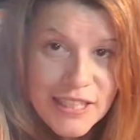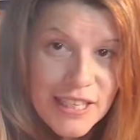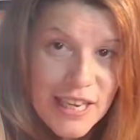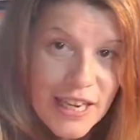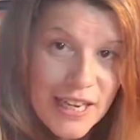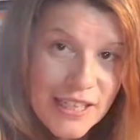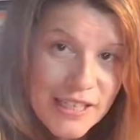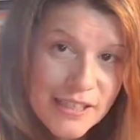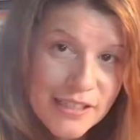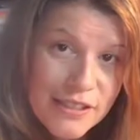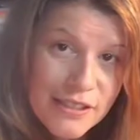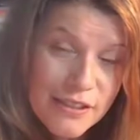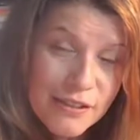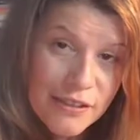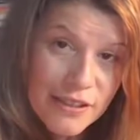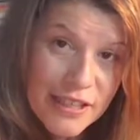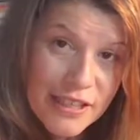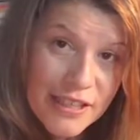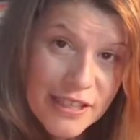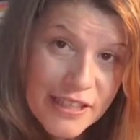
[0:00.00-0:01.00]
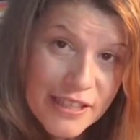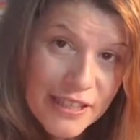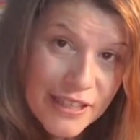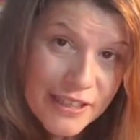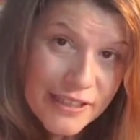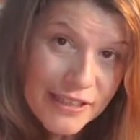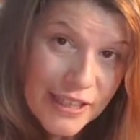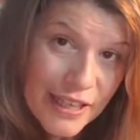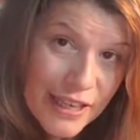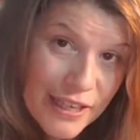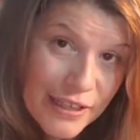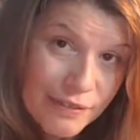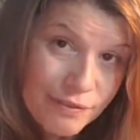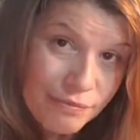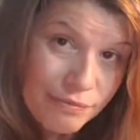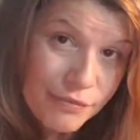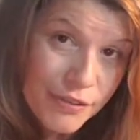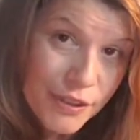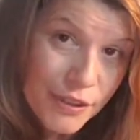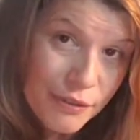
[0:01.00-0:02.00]
lights or anything like
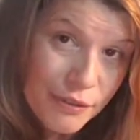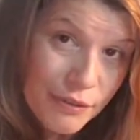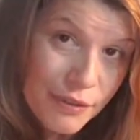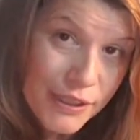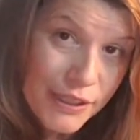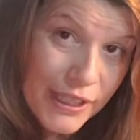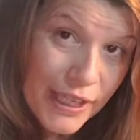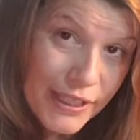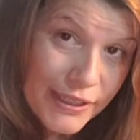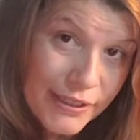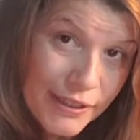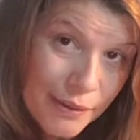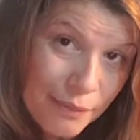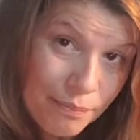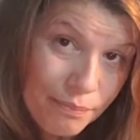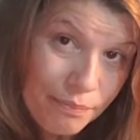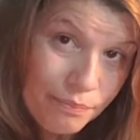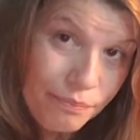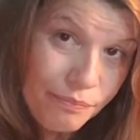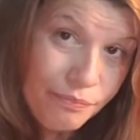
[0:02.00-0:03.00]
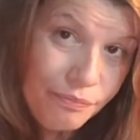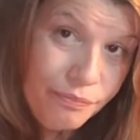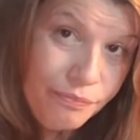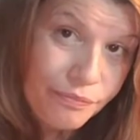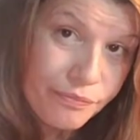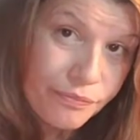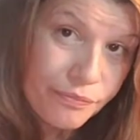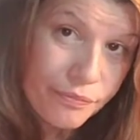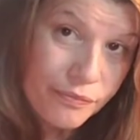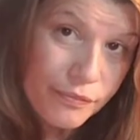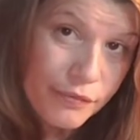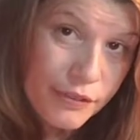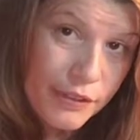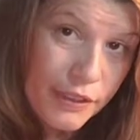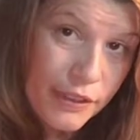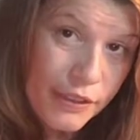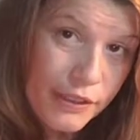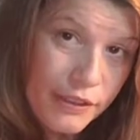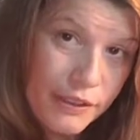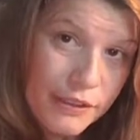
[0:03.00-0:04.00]
that to relight them.
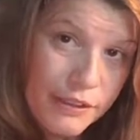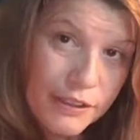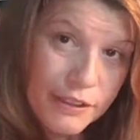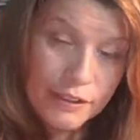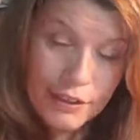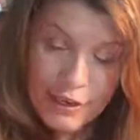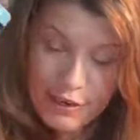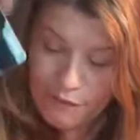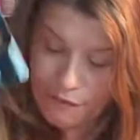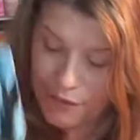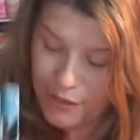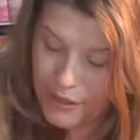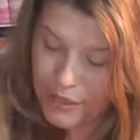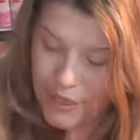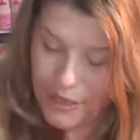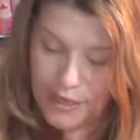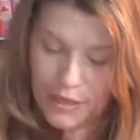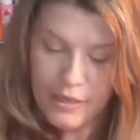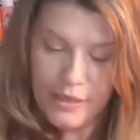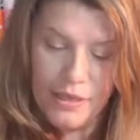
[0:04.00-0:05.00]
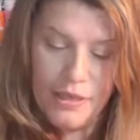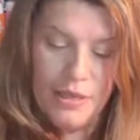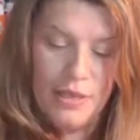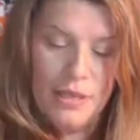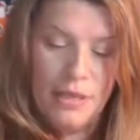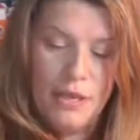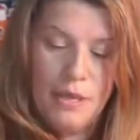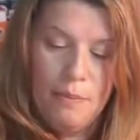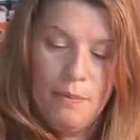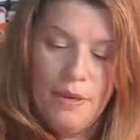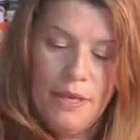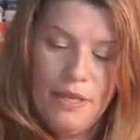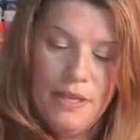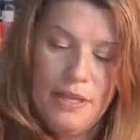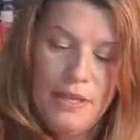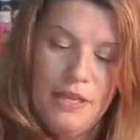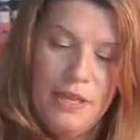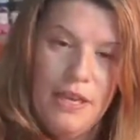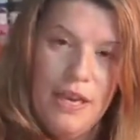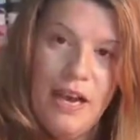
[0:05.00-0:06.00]
They're great for that.
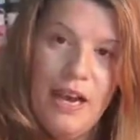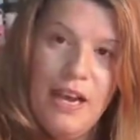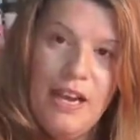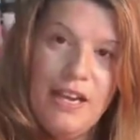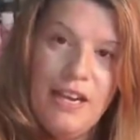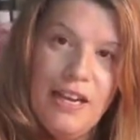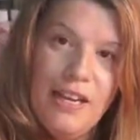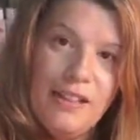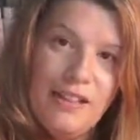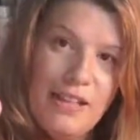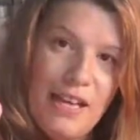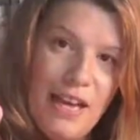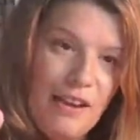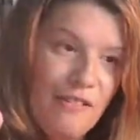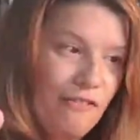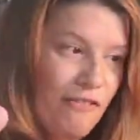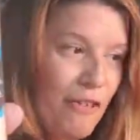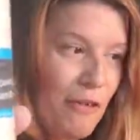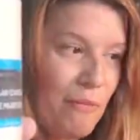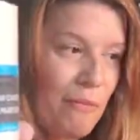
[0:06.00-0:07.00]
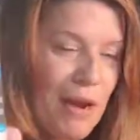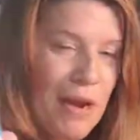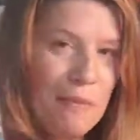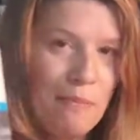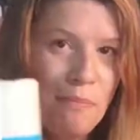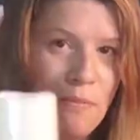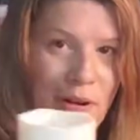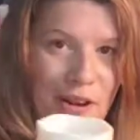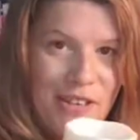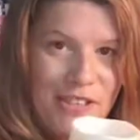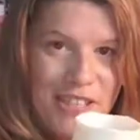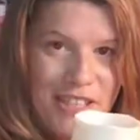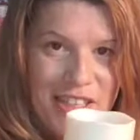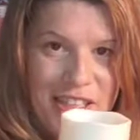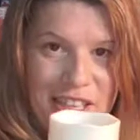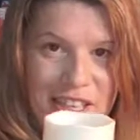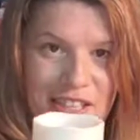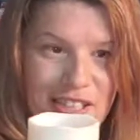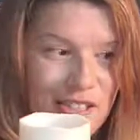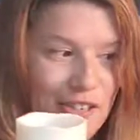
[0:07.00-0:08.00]
But I got that for my project
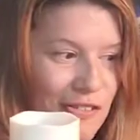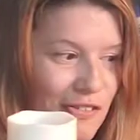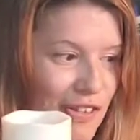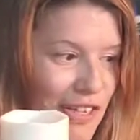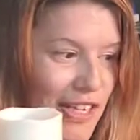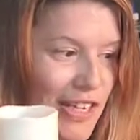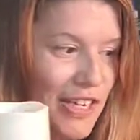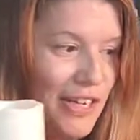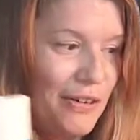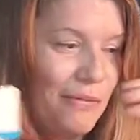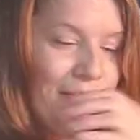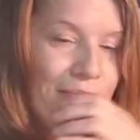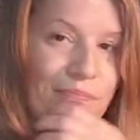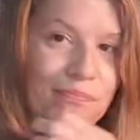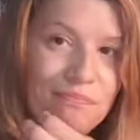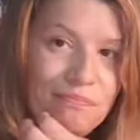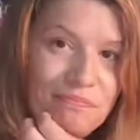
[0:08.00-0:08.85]
that's over here.